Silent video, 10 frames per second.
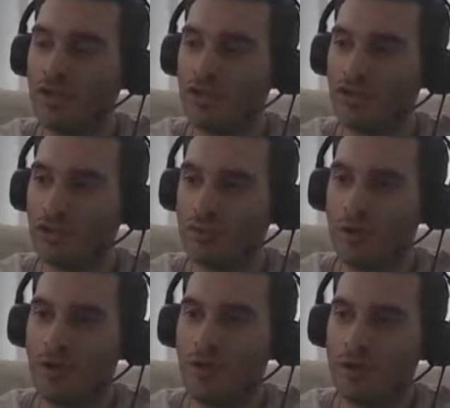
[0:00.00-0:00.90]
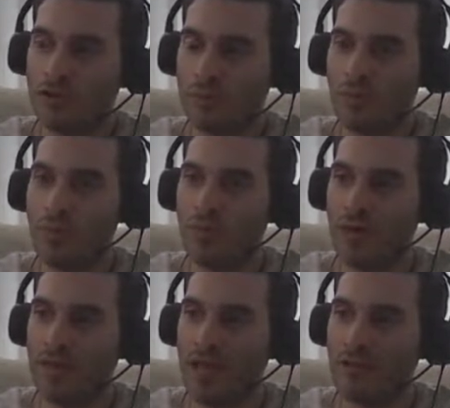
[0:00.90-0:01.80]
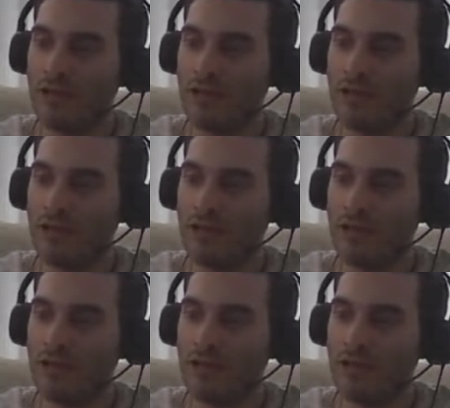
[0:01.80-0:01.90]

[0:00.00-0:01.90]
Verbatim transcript: to shoot people right now.